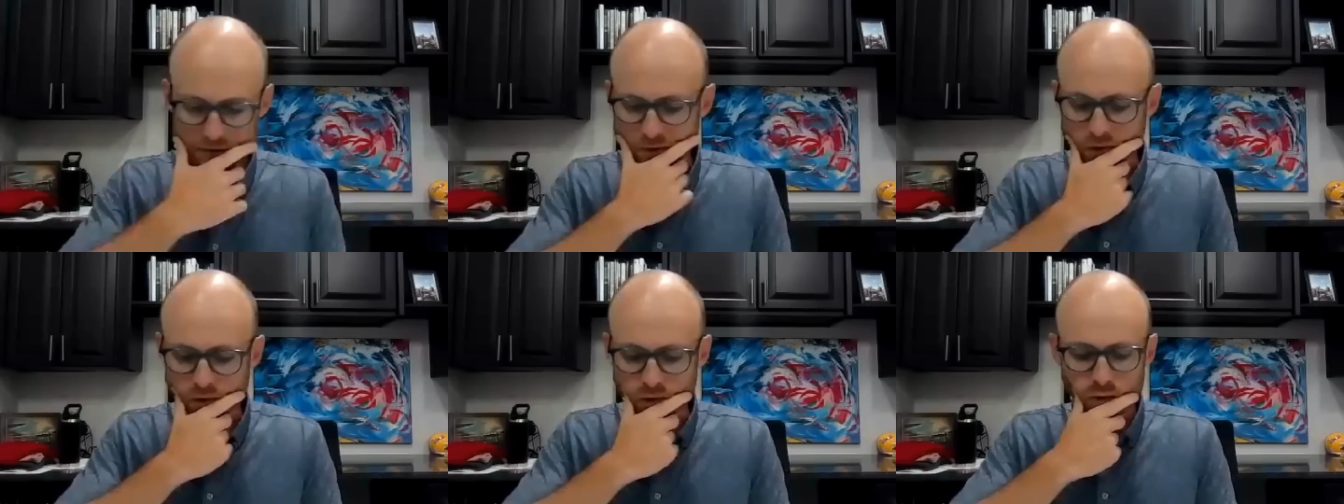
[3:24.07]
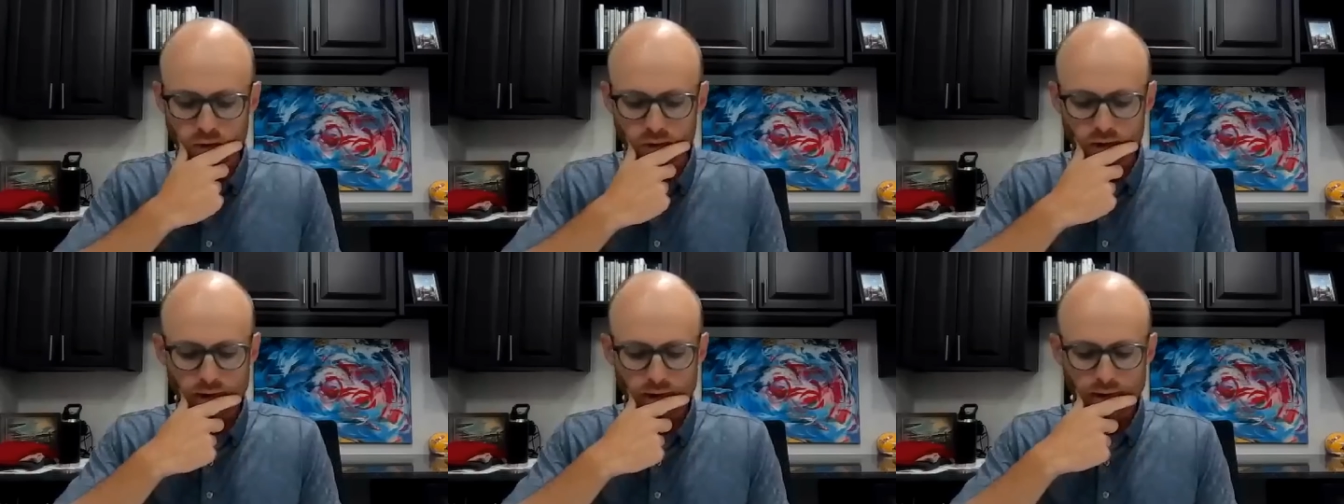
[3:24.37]

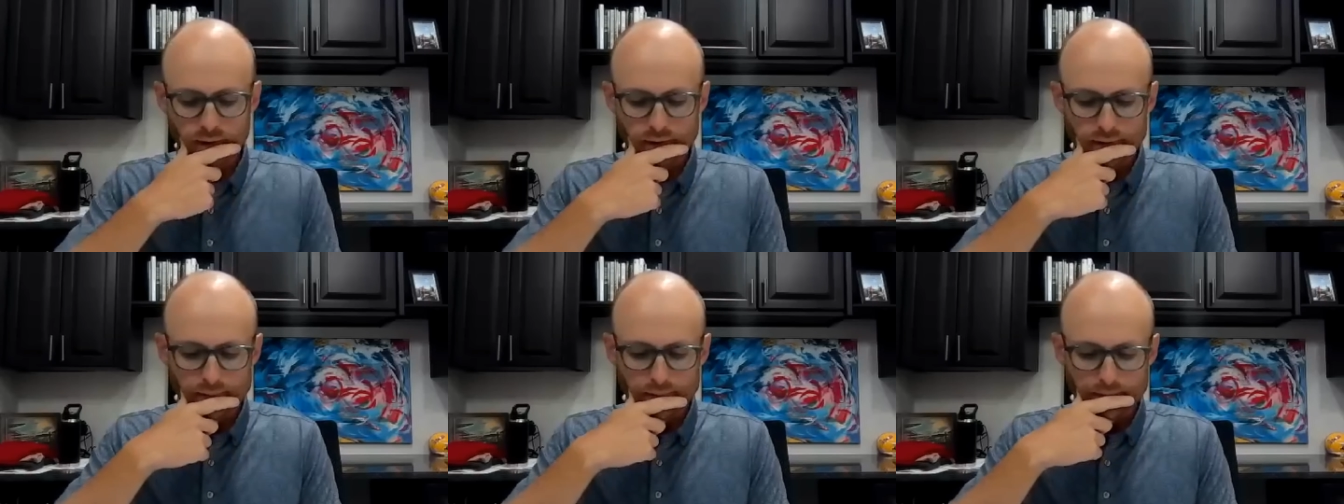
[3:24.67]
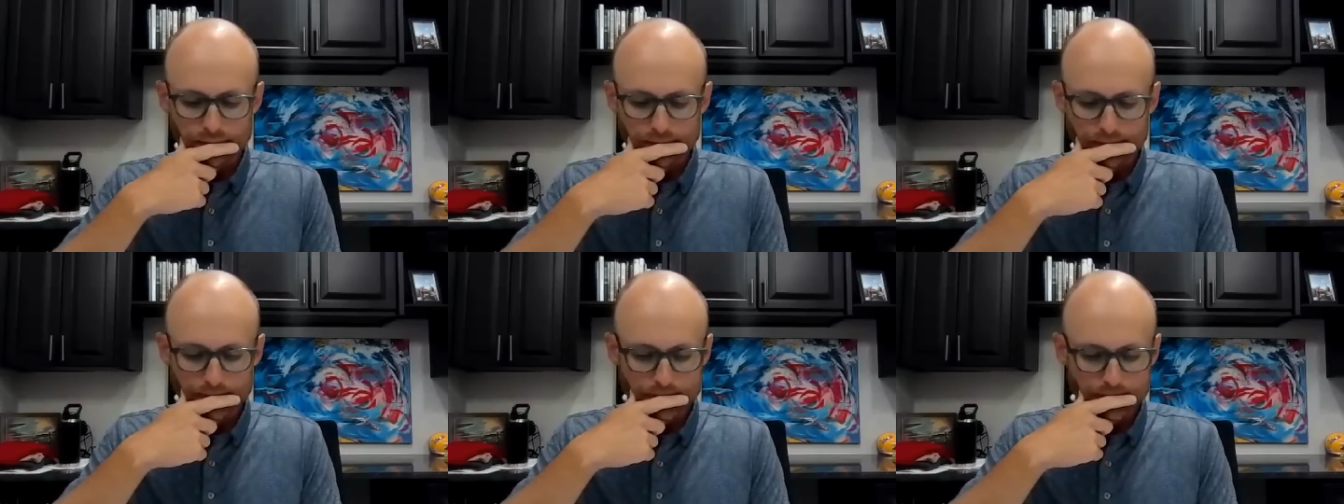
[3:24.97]
So
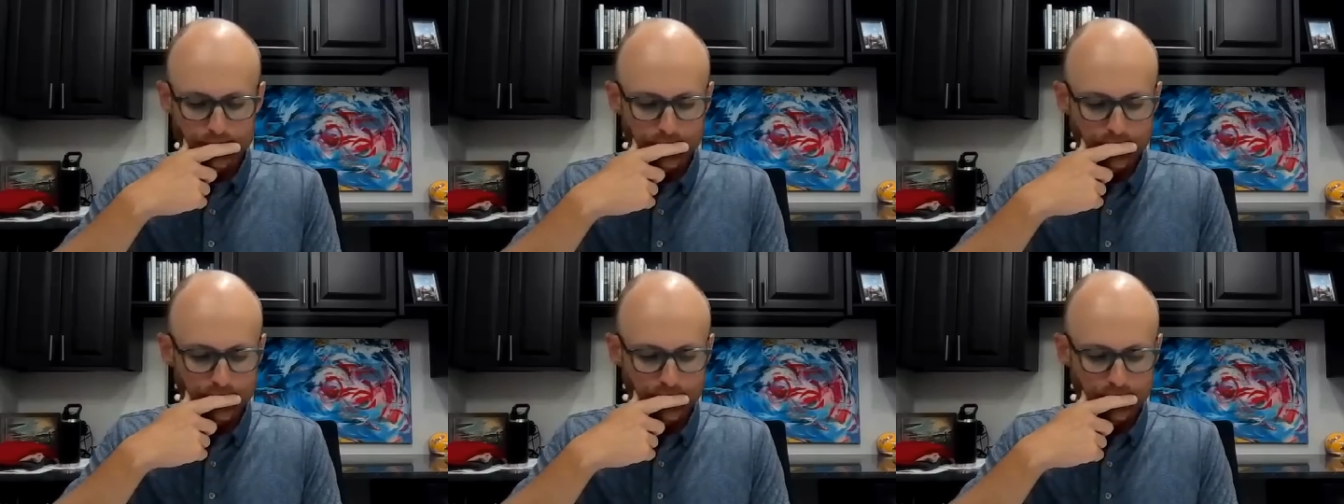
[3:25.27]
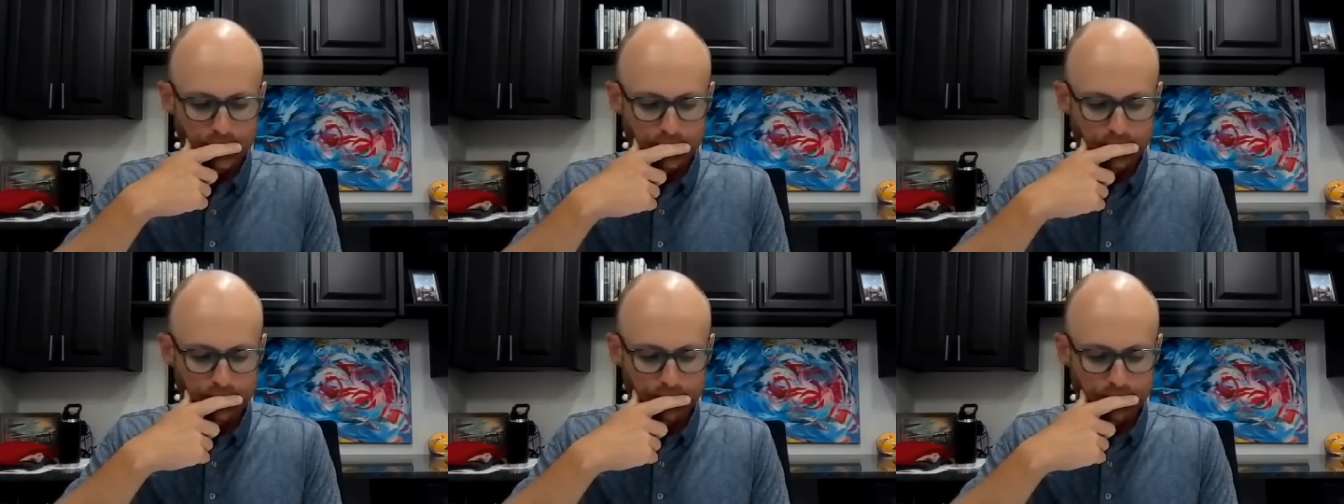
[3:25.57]
um,
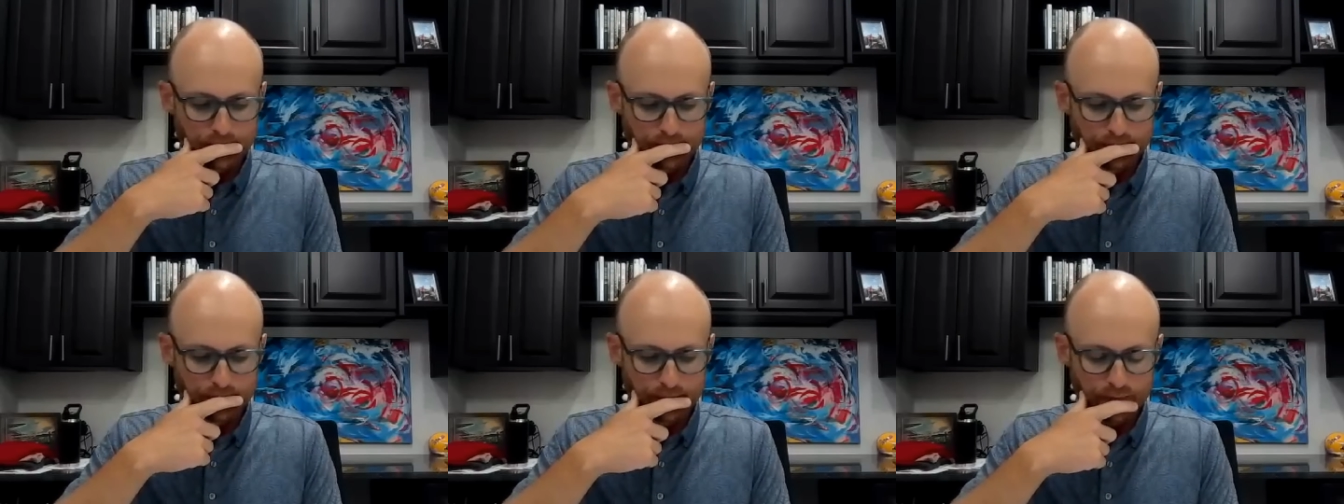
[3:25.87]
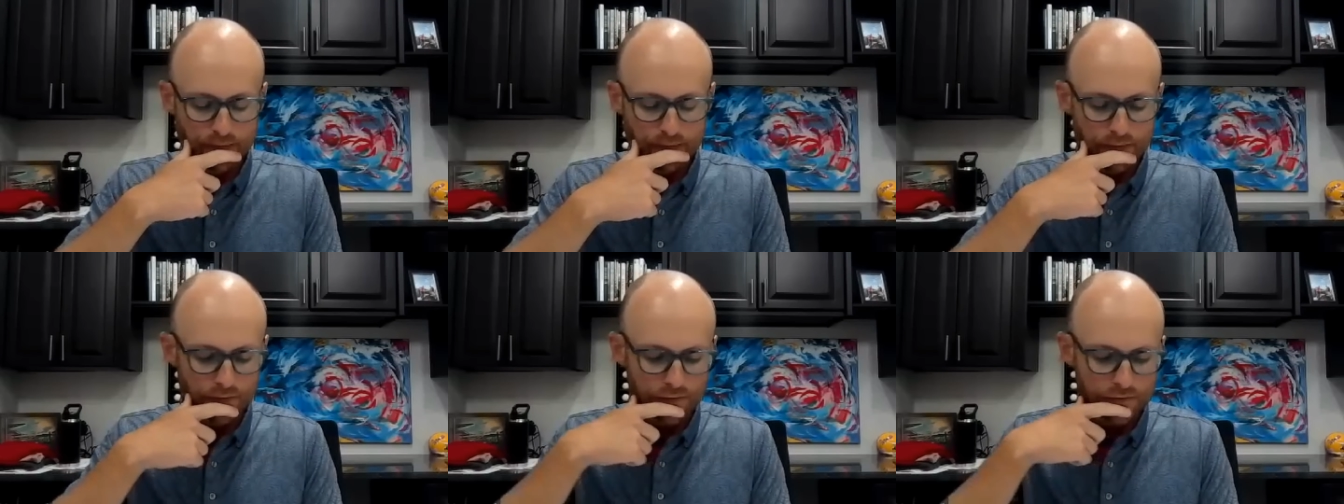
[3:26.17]

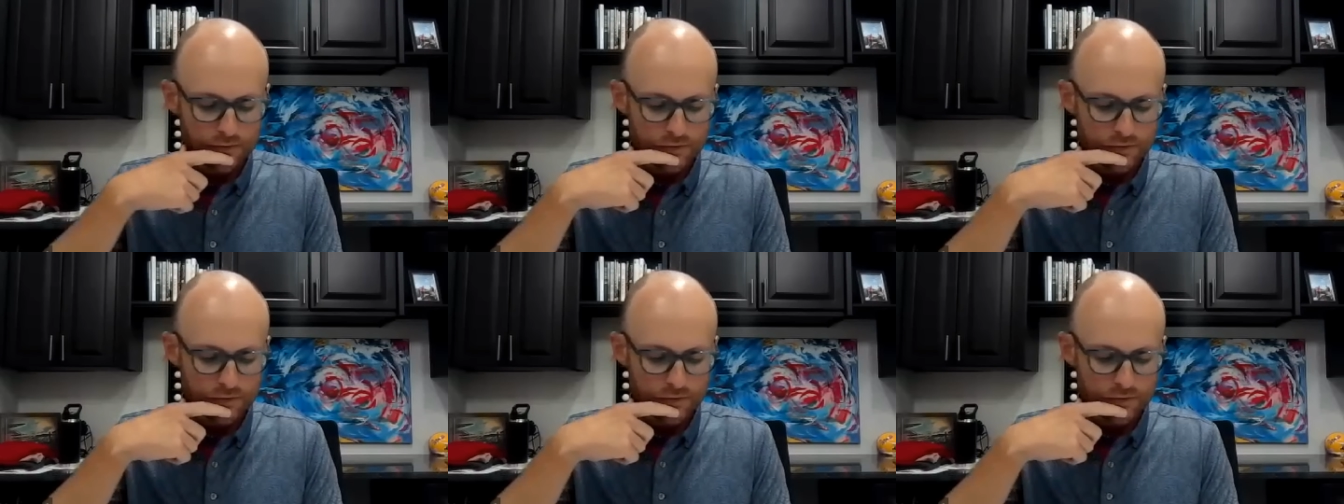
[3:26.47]
you,